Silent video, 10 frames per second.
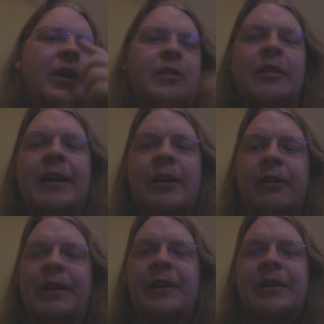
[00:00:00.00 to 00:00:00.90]
better
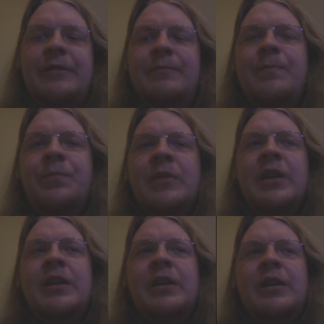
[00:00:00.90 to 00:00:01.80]
layering, and
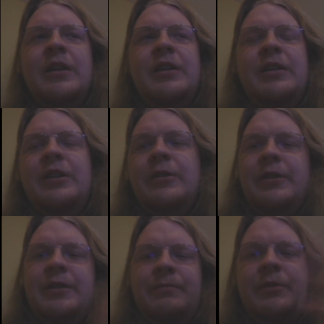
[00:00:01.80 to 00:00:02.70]

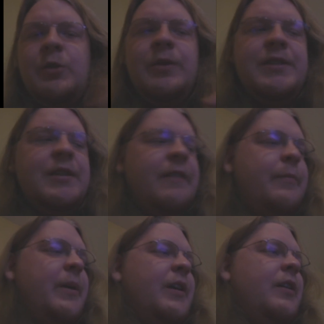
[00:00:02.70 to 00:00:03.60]
you can tweak
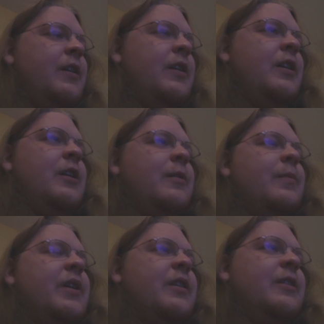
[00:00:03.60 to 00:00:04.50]
stuff better.
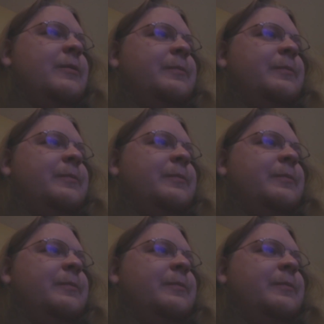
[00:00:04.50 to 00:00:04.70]
But